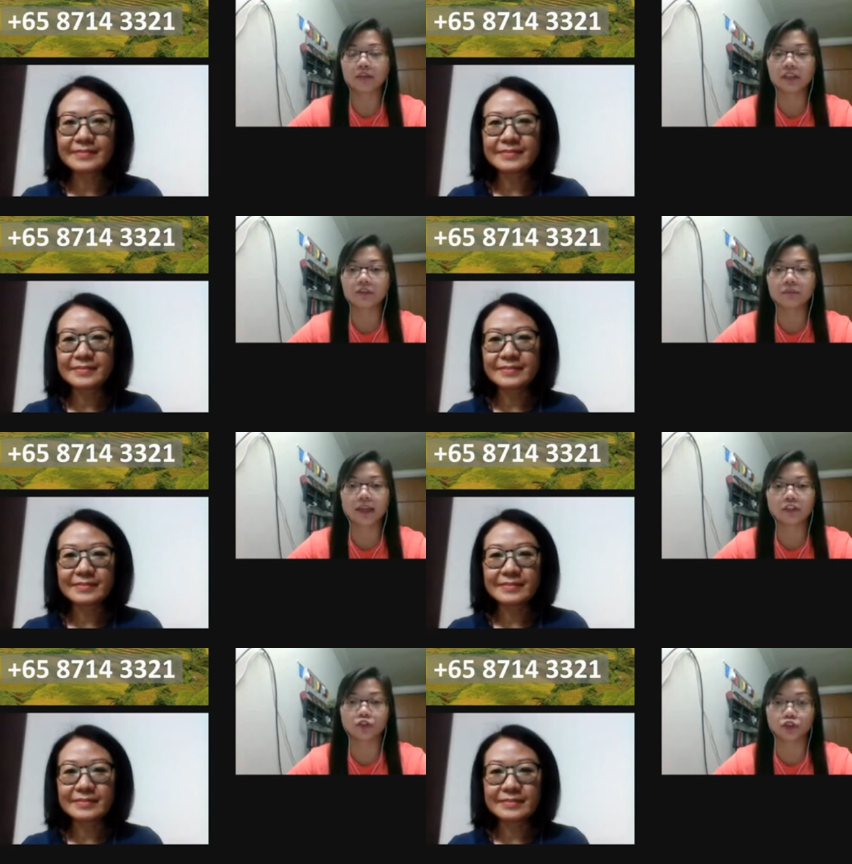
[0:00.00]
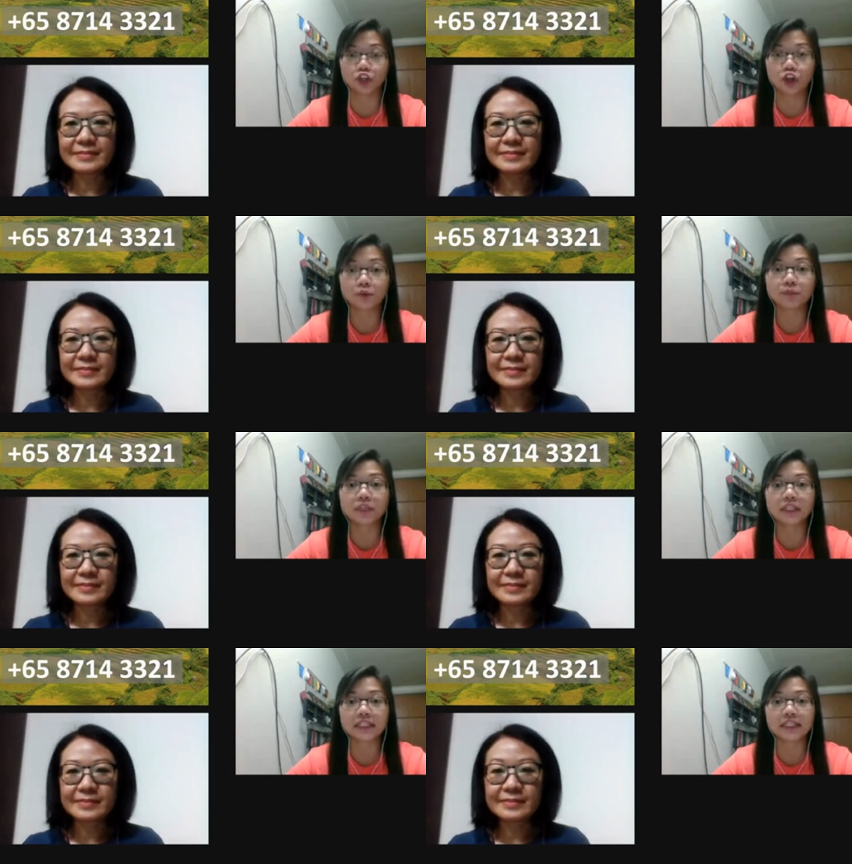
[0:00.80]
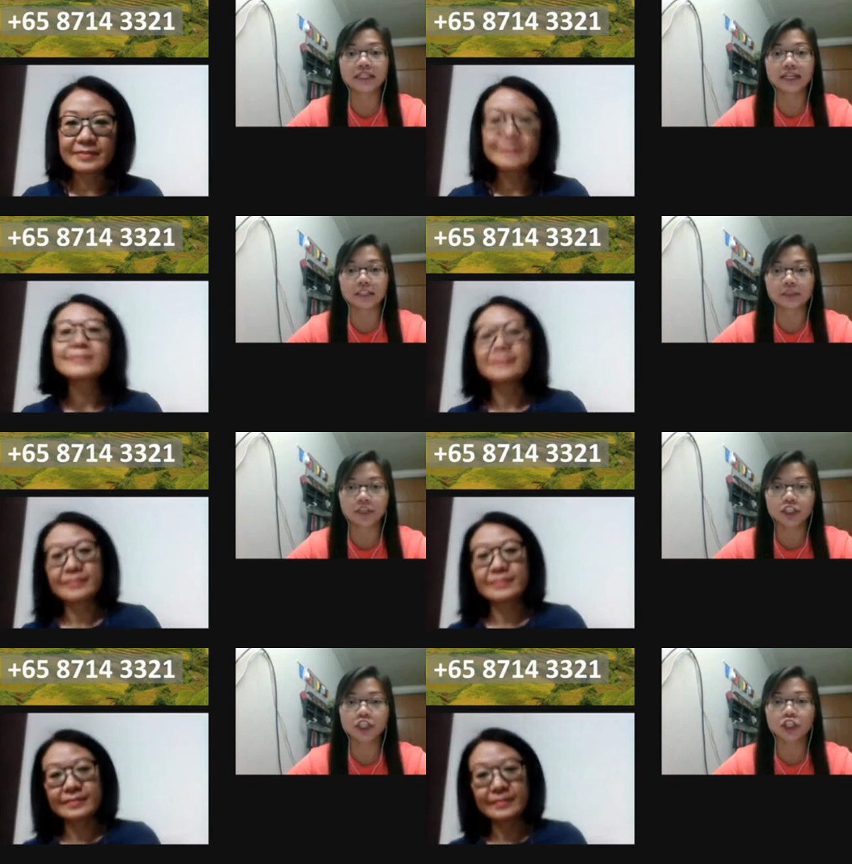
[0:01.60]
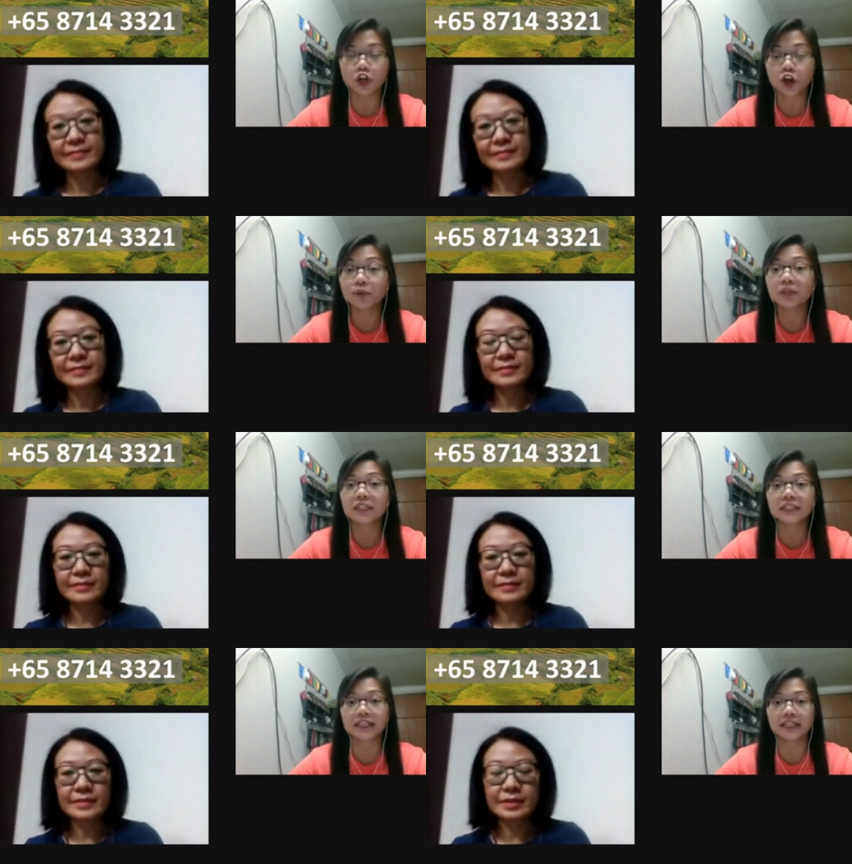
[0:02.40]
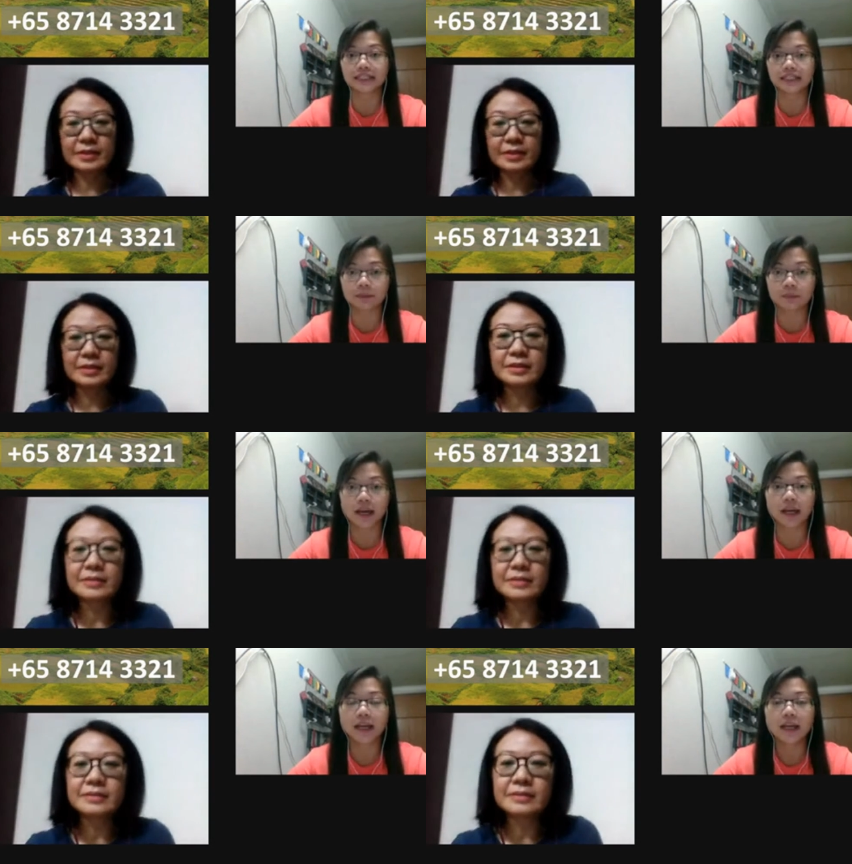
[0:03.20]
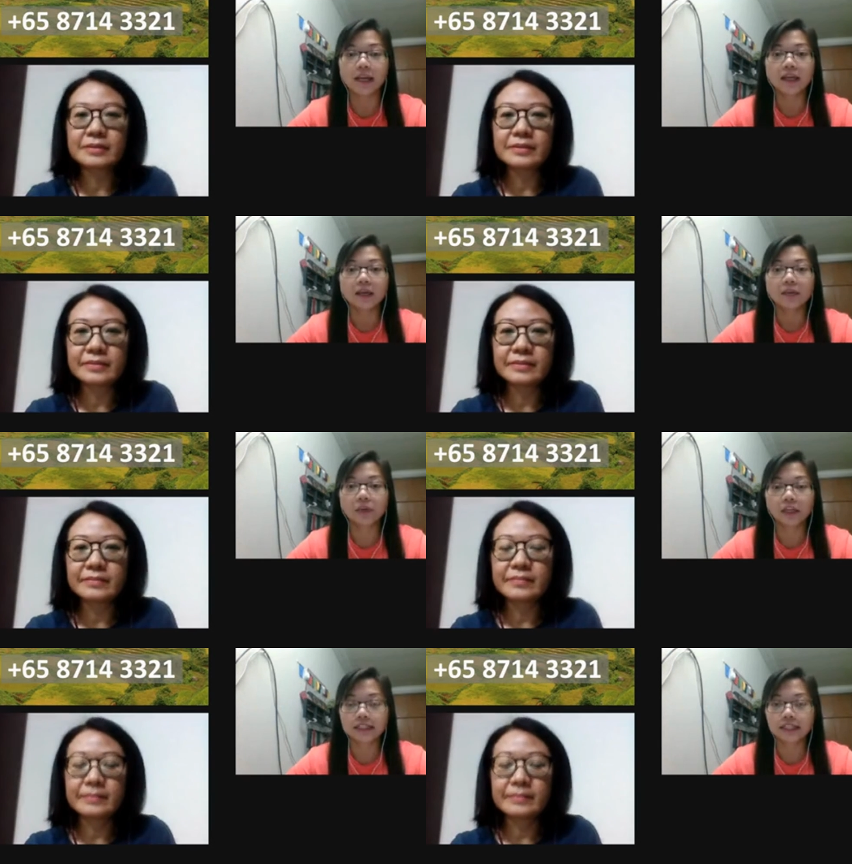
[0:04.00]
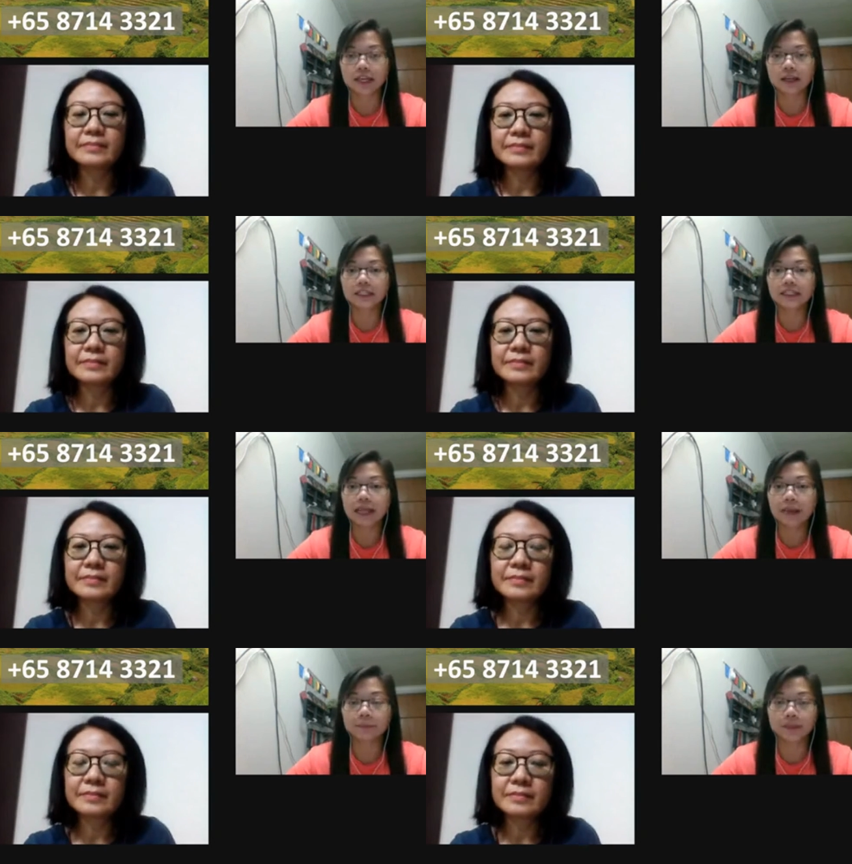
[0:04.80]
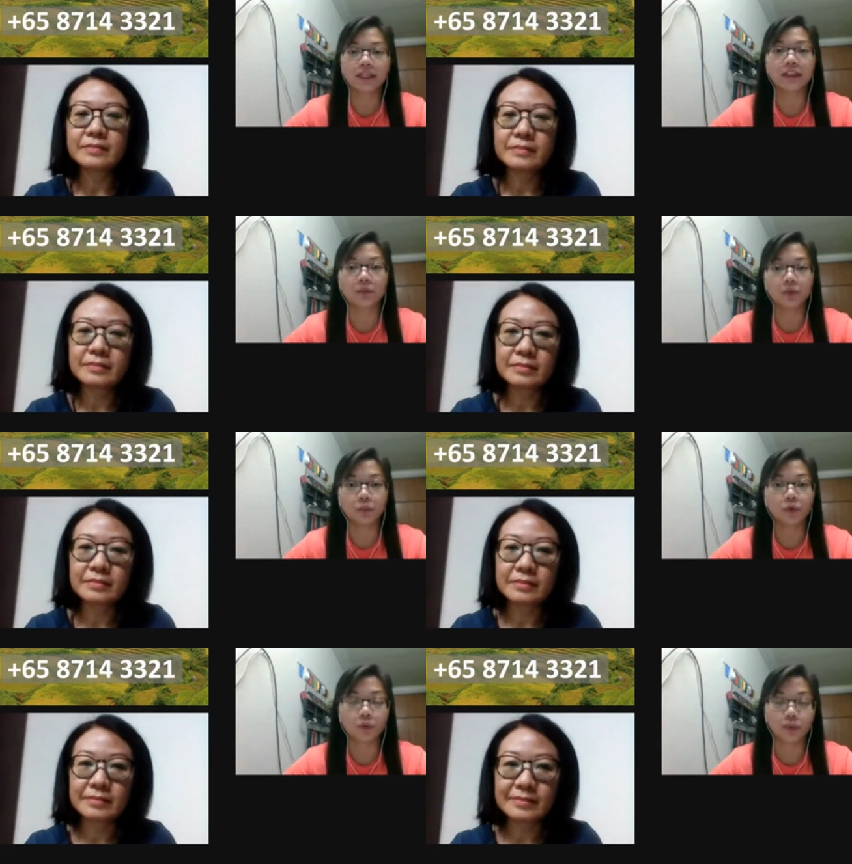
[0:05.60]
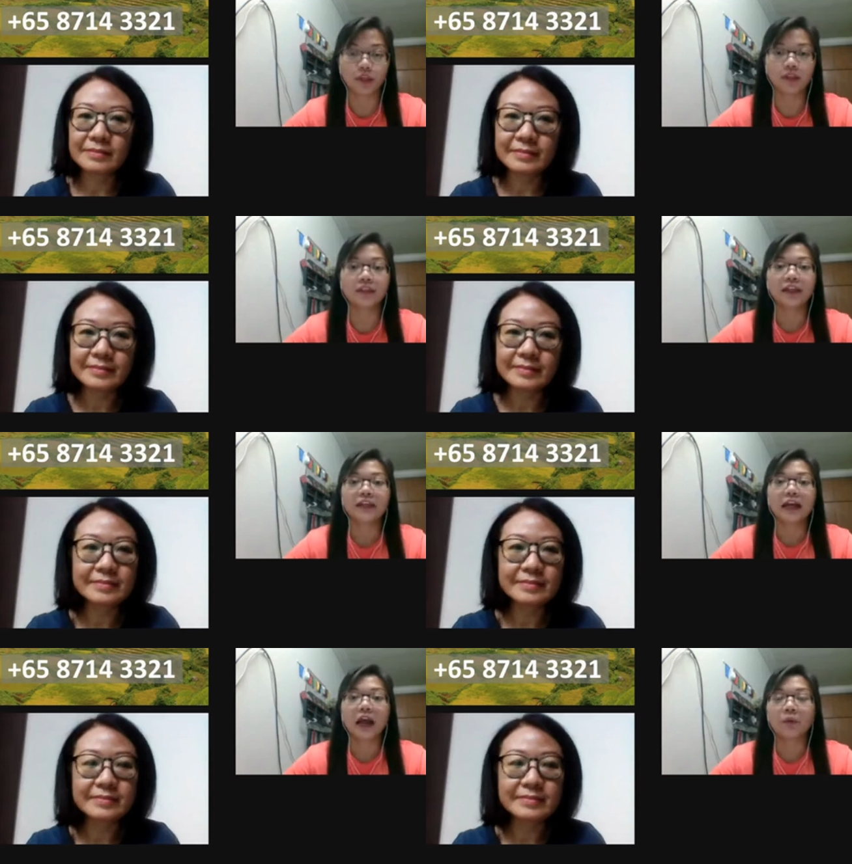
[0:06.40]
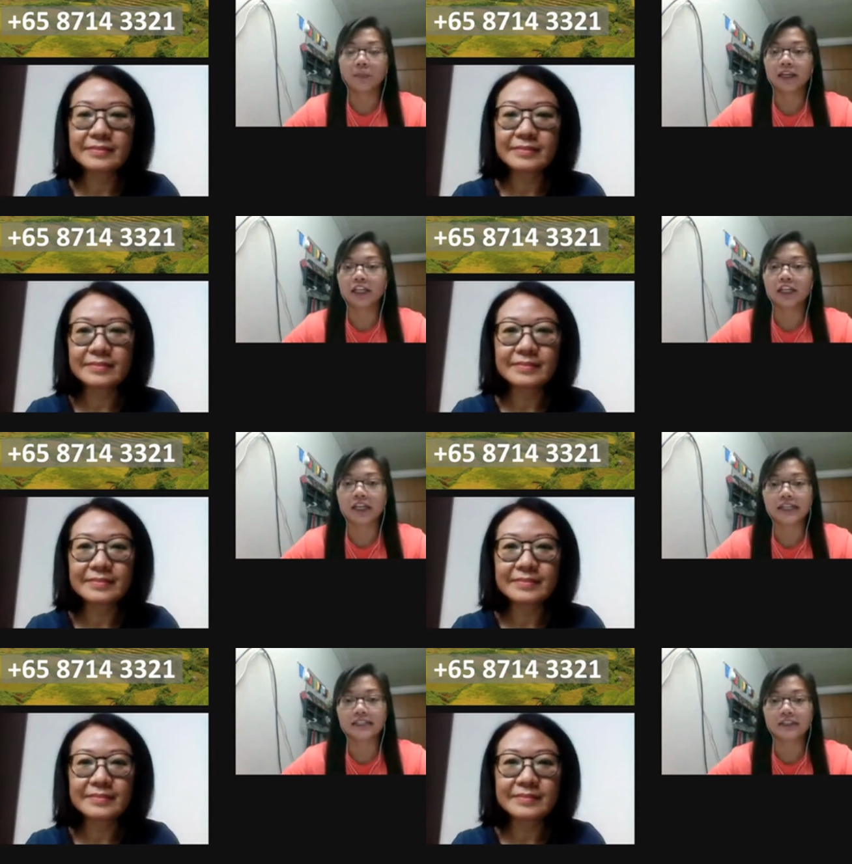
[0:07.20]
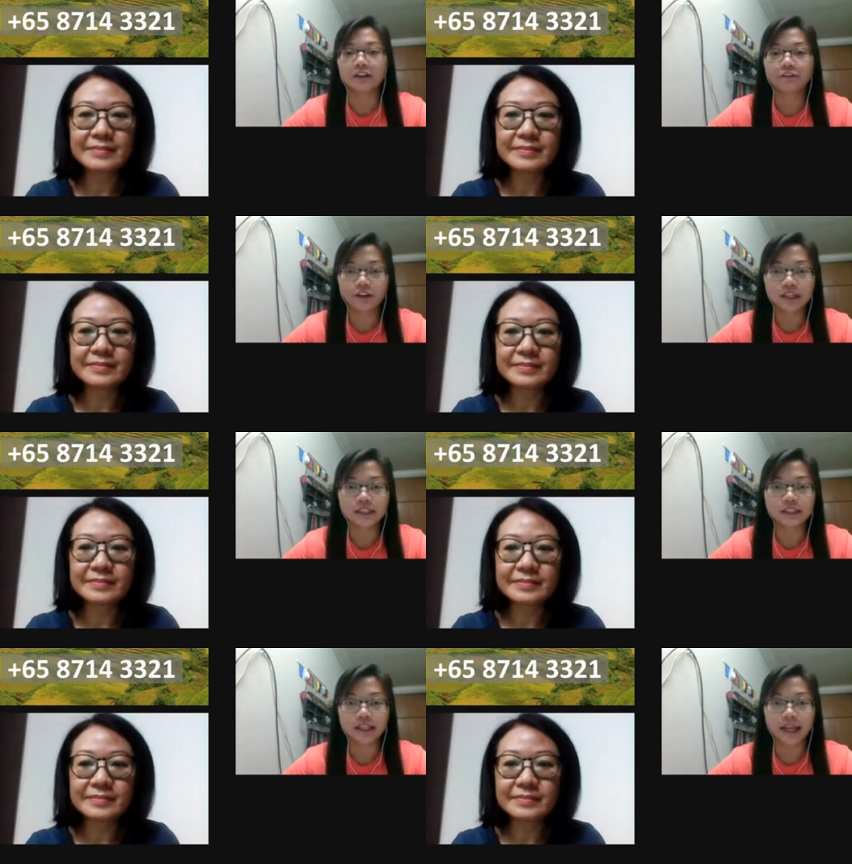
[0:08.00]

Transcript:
Speaker 1: about giving back to the community, especially the community in Sapa. Because um, this company that we work with, our partner is the first